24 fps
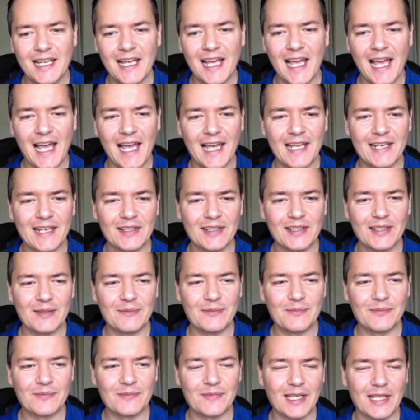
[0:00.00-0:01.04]

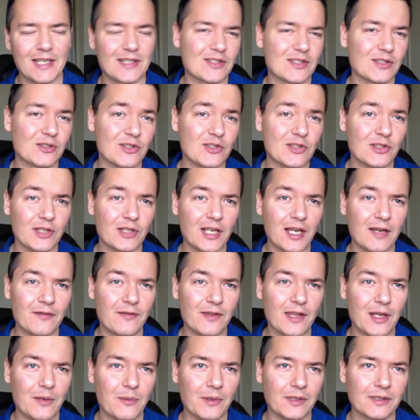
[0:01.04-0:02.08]
And yeah, so just look out for
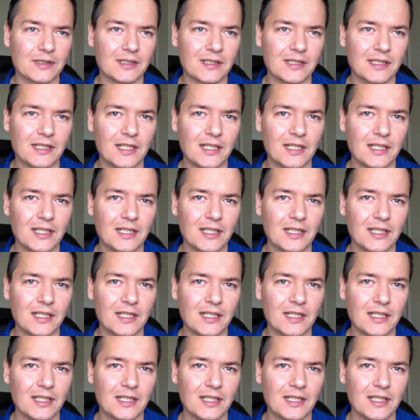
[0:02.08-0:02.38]
that one.